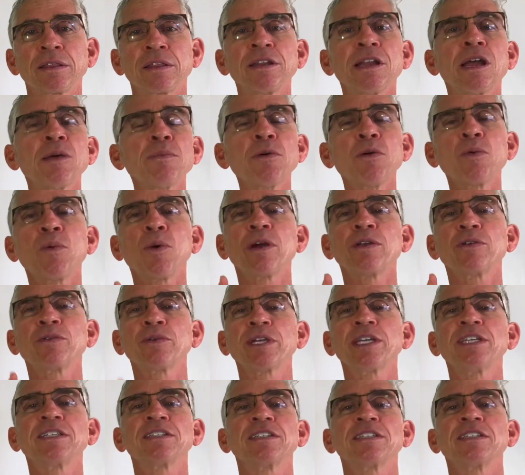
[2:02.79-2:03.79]
The number one
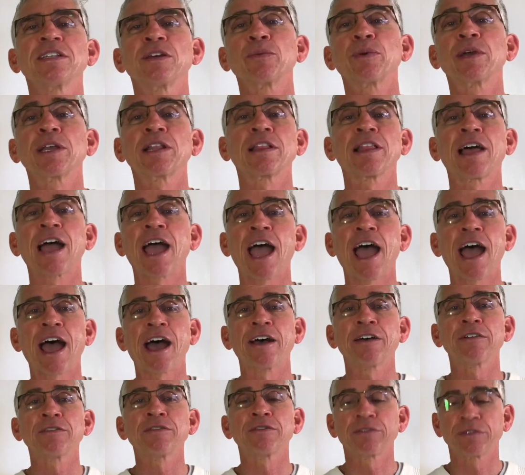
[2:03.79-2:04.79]
reason that we
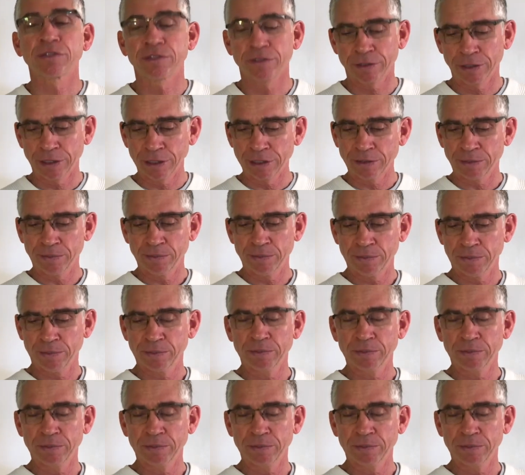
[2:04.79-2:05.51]
laugh, and